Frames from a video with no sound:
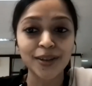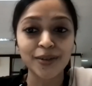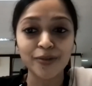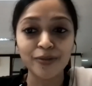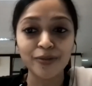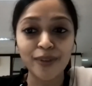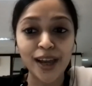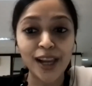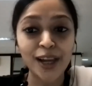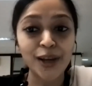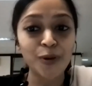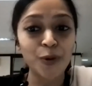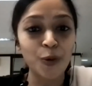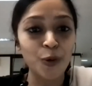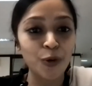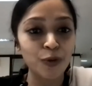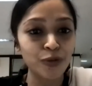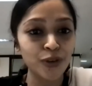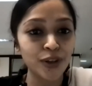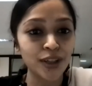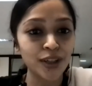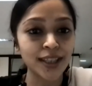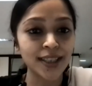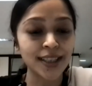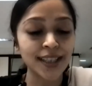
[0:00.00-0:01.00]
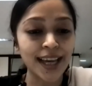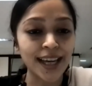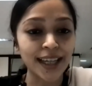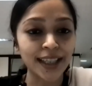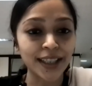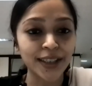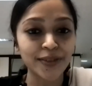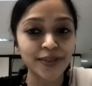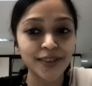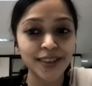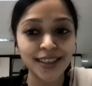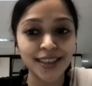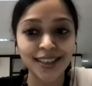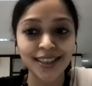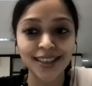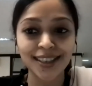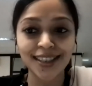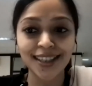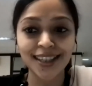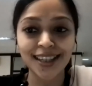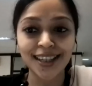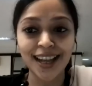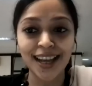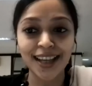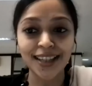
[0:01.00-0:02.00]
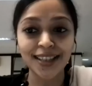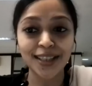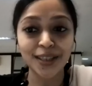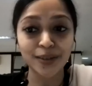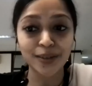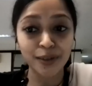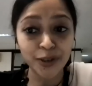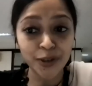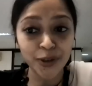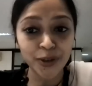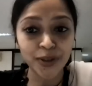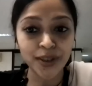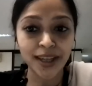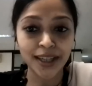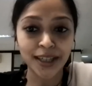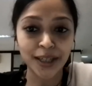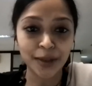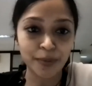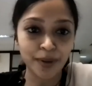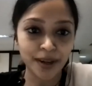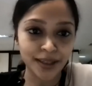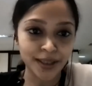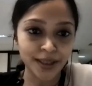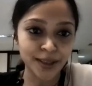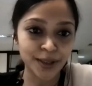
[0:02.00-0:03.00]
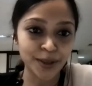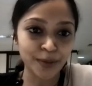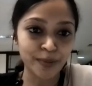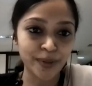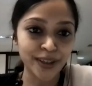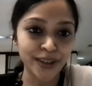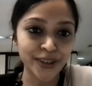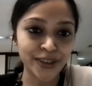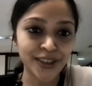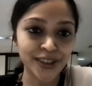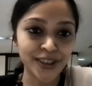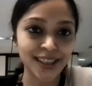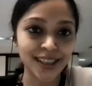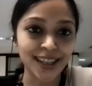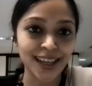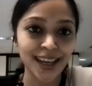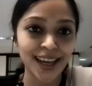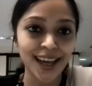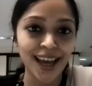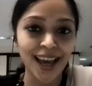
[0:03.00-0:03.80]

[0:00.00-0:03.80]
well known for its active citizen and civil society participation.